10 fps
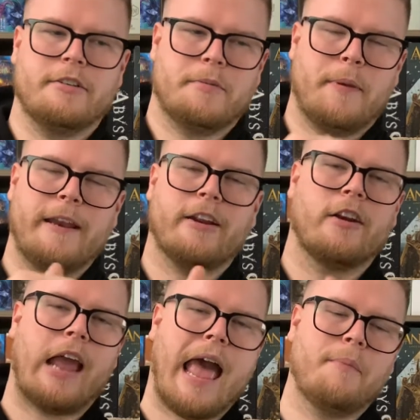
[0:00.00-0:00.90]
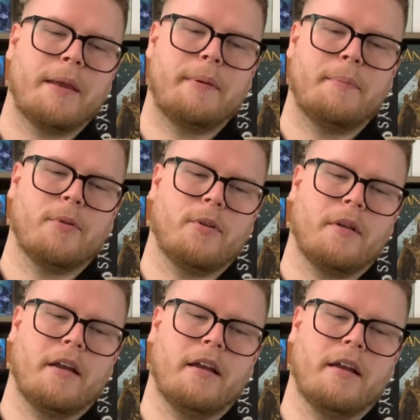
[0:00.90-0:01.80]
depending on how many
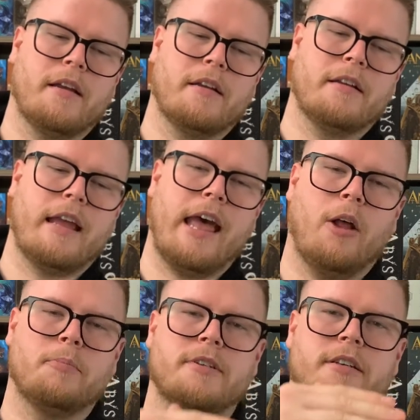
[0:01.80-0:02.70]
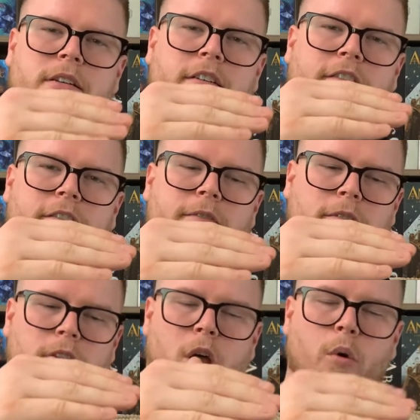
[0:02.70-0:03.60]
people helped
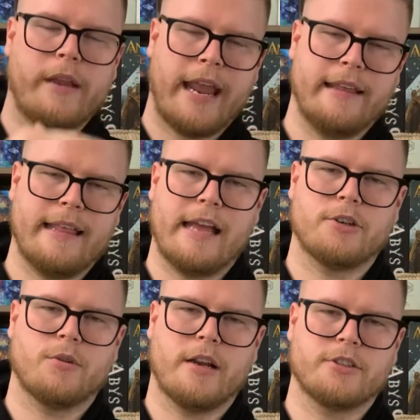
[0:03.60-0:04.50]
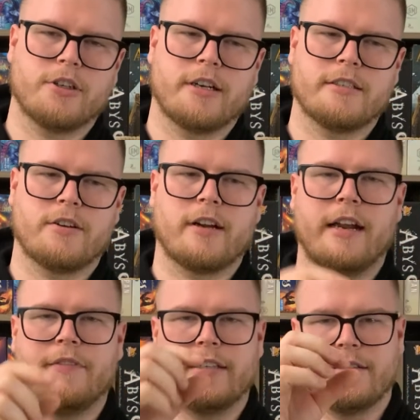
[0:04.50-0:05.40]
locate that treasure, because they're going to
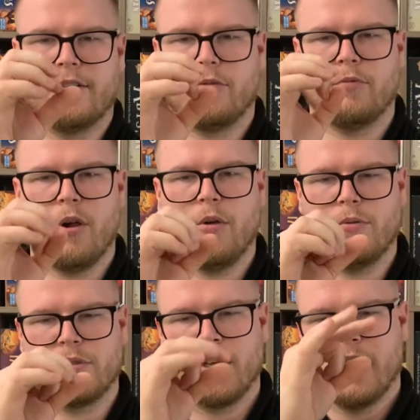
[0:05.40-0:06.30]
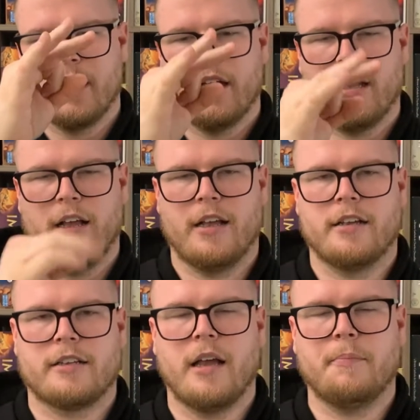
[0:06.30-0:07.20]
have these little rows,
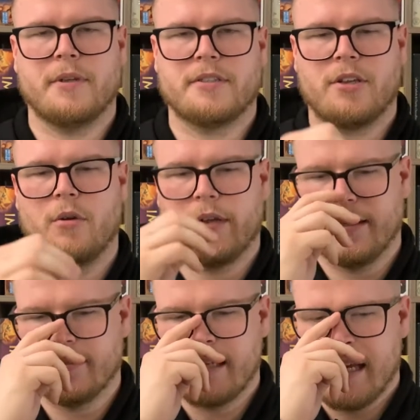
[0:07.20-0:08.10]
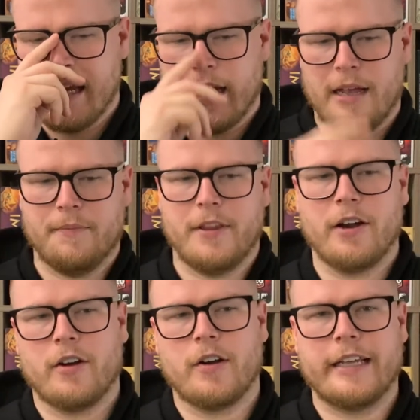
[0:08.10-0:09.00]
compass tokens,
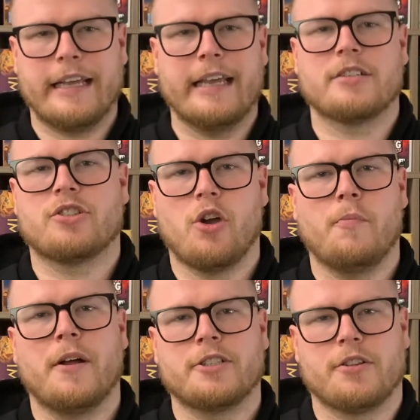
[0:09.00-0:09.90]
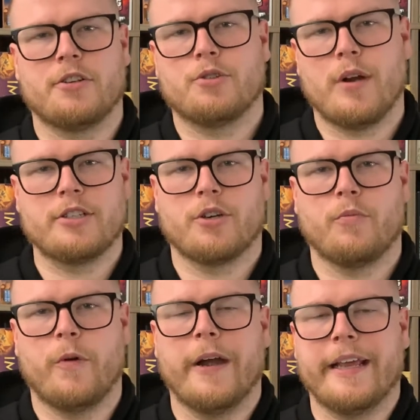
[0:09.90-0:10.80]
they're going to get so much of the treasure
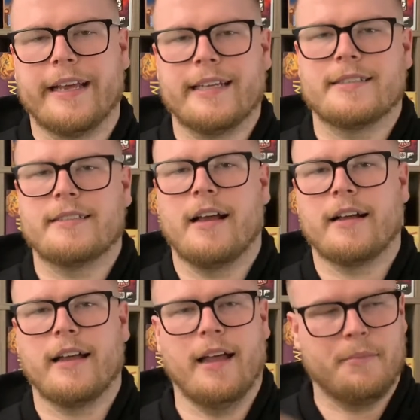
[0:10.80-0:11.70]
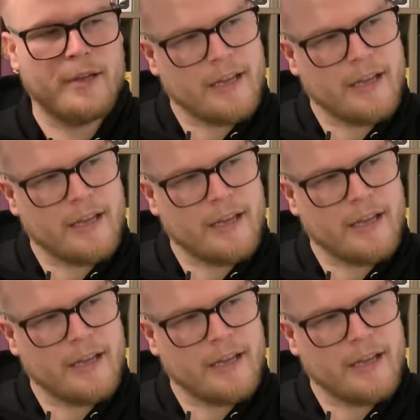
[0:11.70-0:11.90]
when it gets dug up.